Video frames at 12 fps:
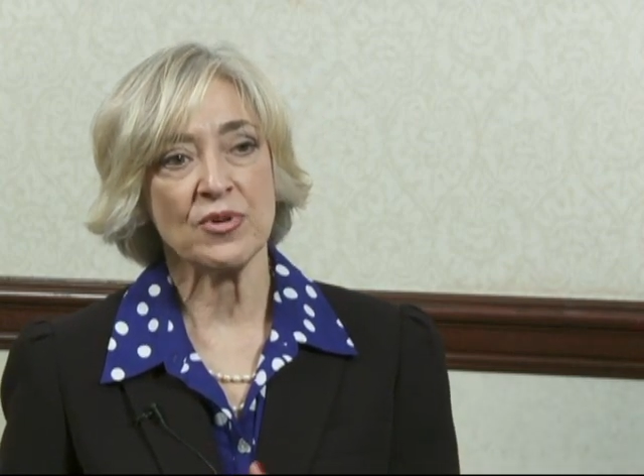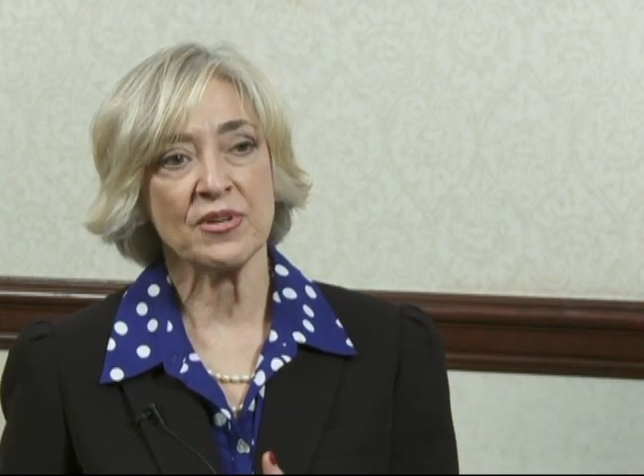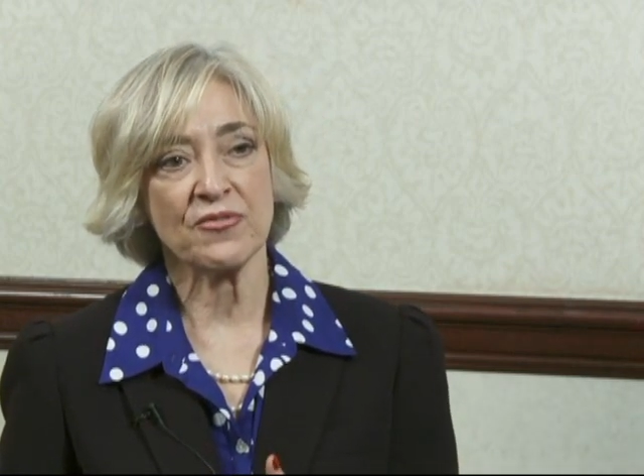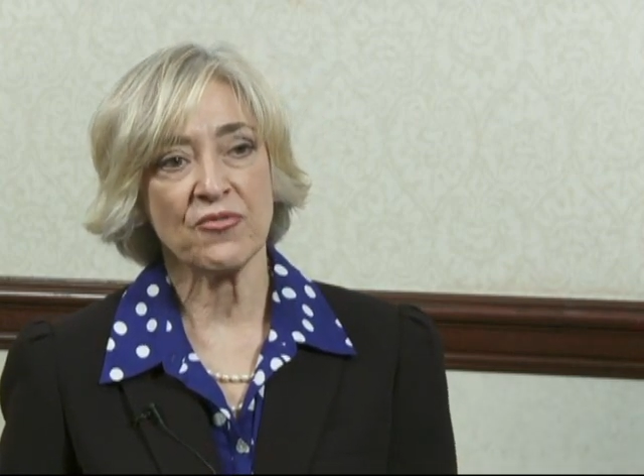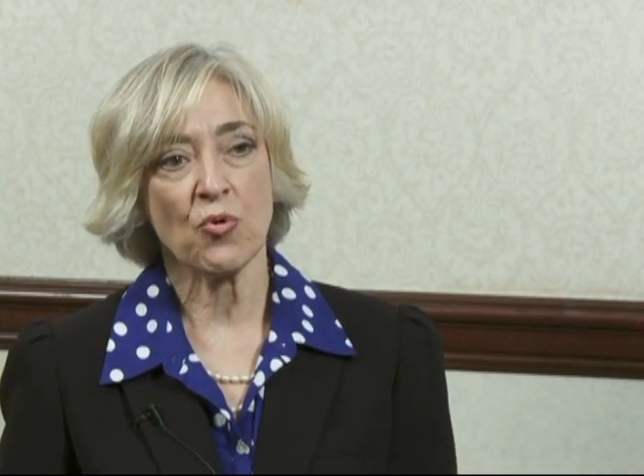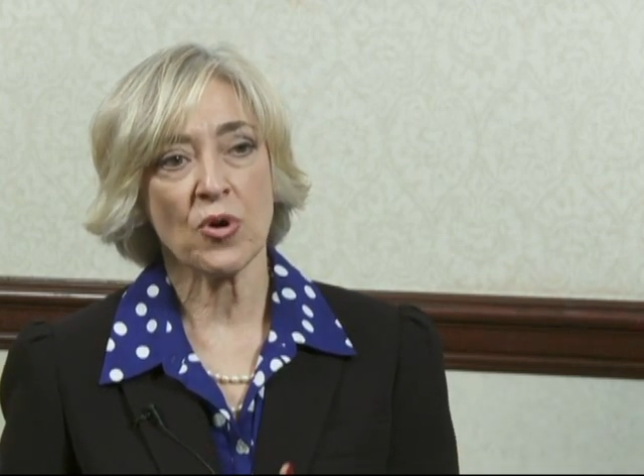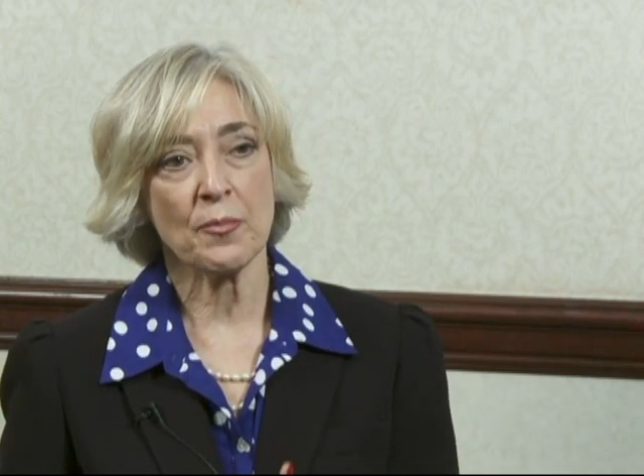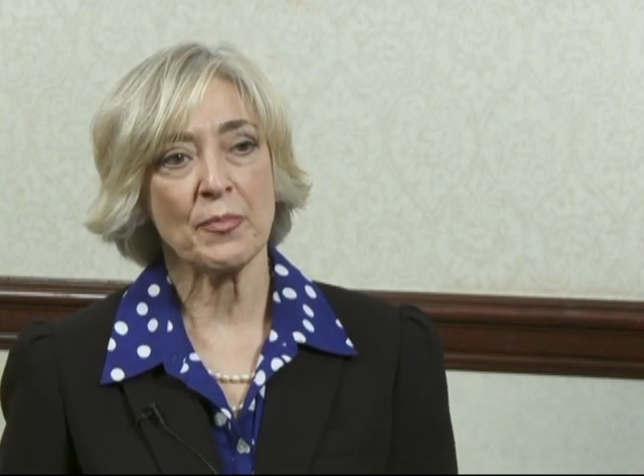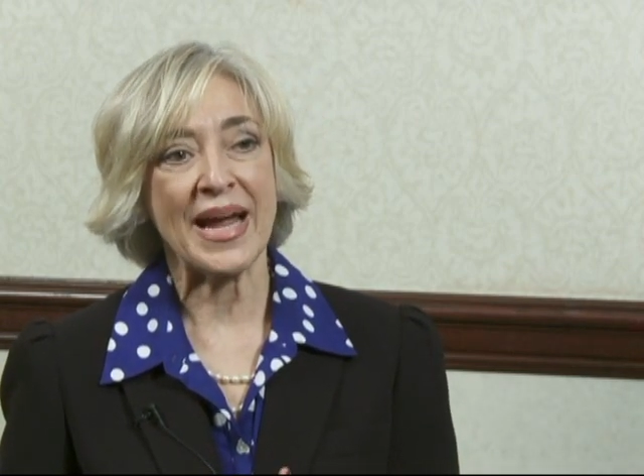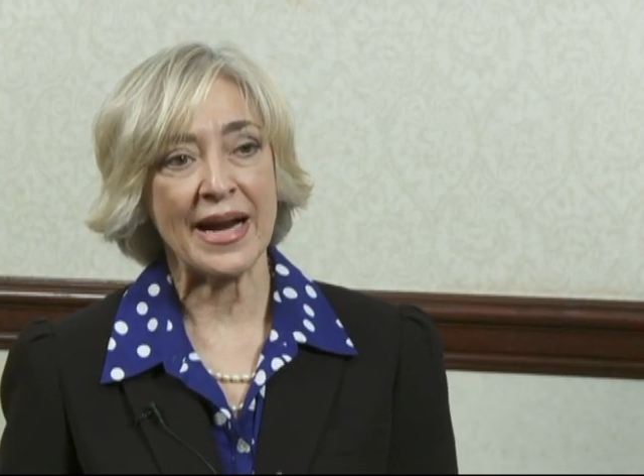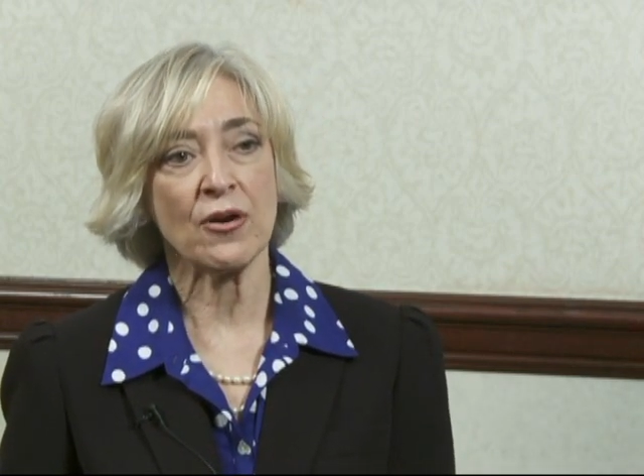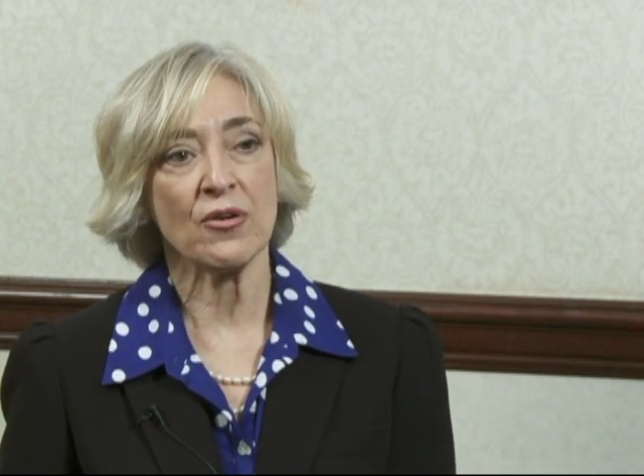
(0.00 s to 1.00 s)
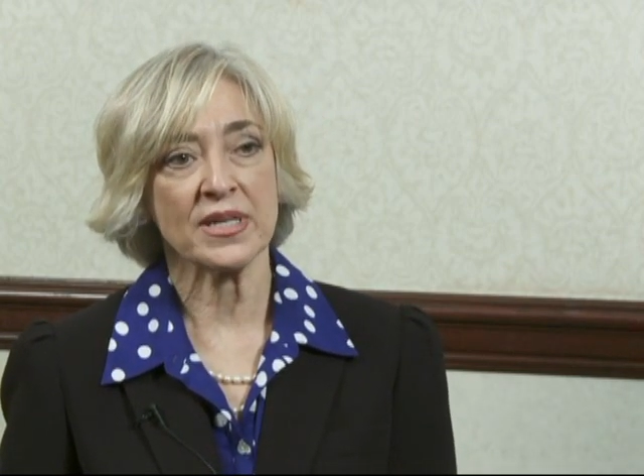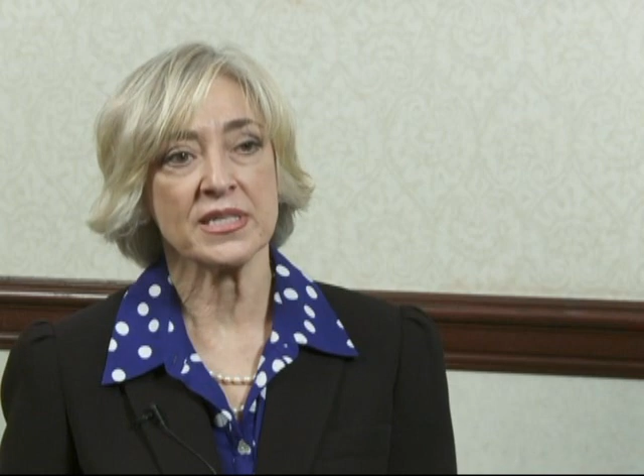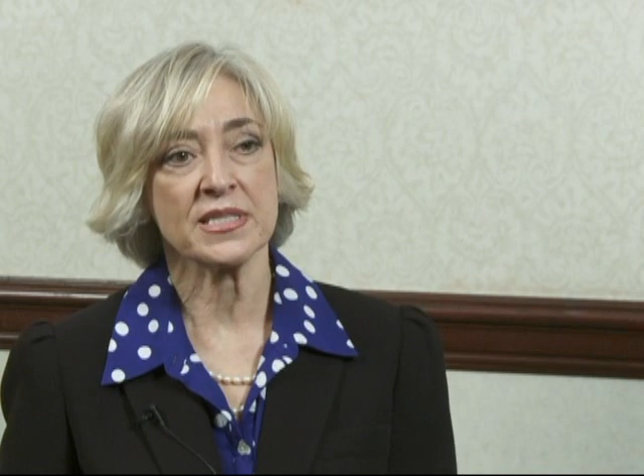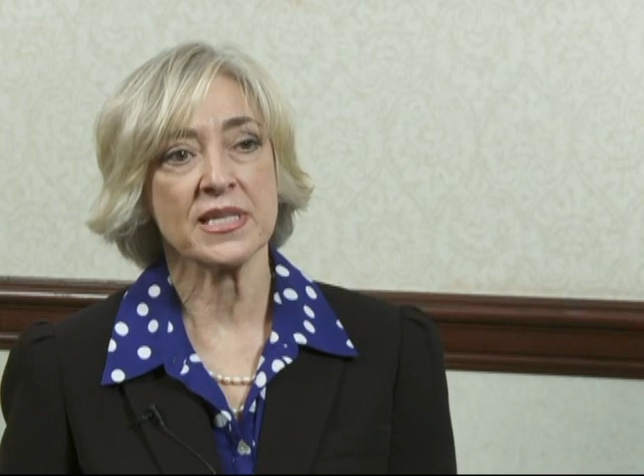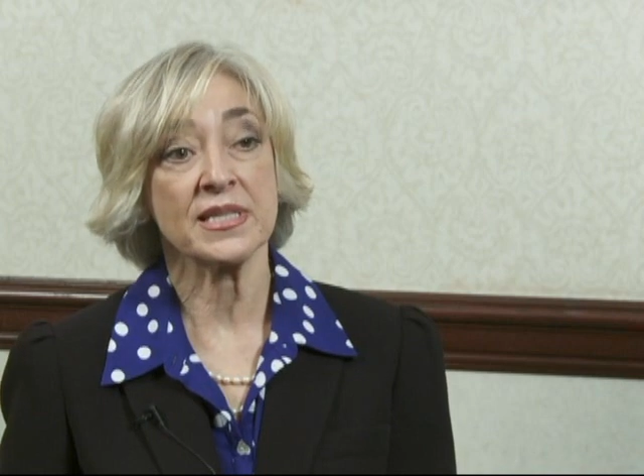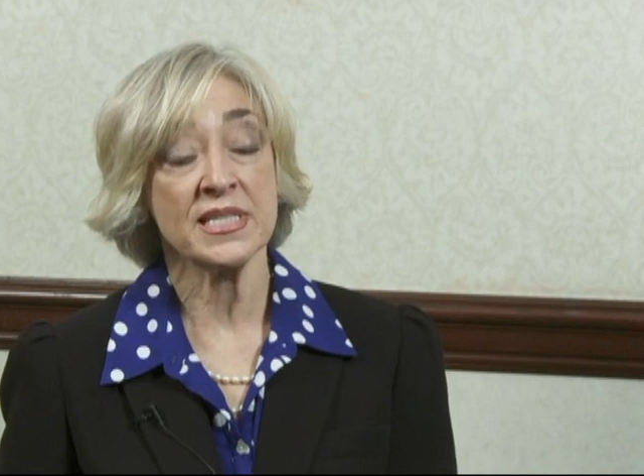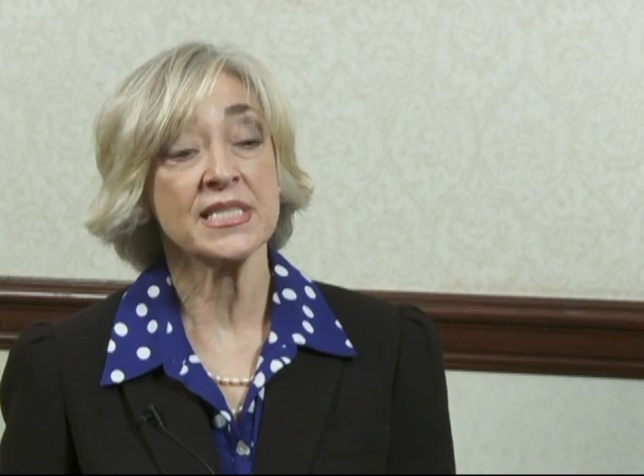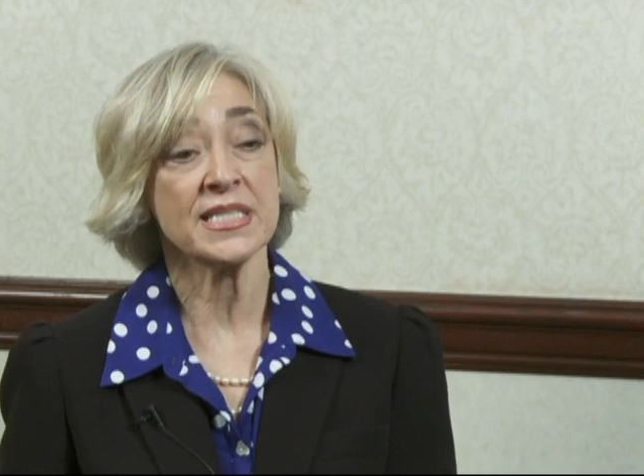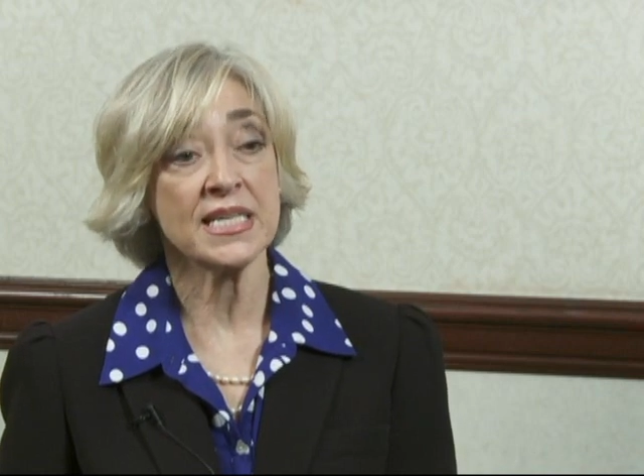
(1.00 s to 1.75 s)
inform parents that this